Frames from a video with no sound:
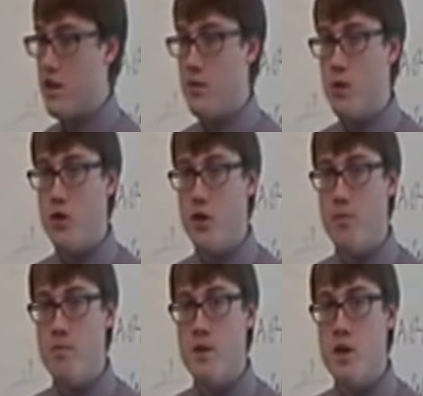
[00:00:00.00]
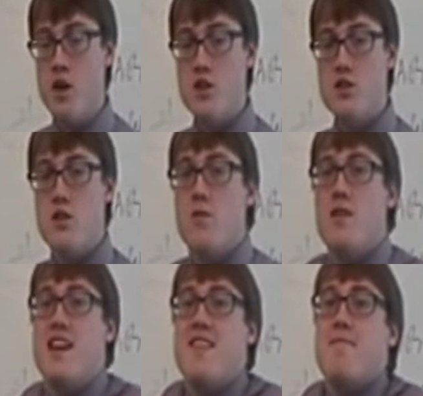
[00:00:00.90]
and William. So with
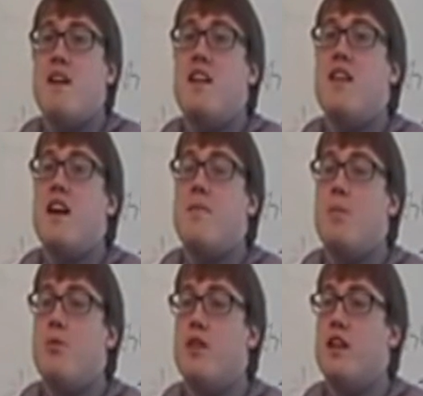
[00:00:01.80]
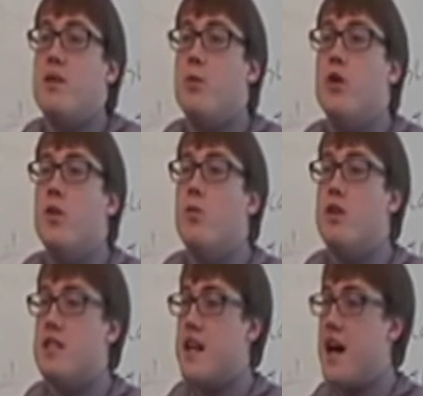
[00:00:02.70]
that in mind, a lot of people think that William
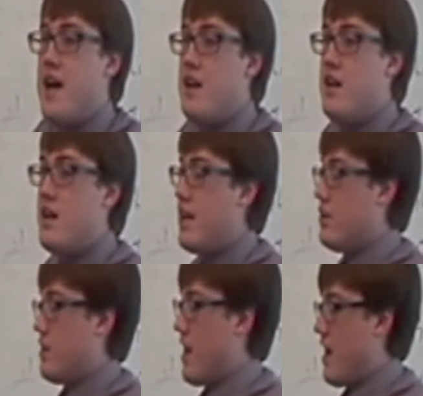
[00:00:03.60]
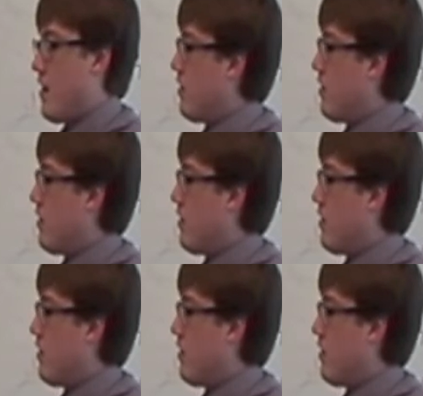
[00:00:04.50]
was not a good Catholic.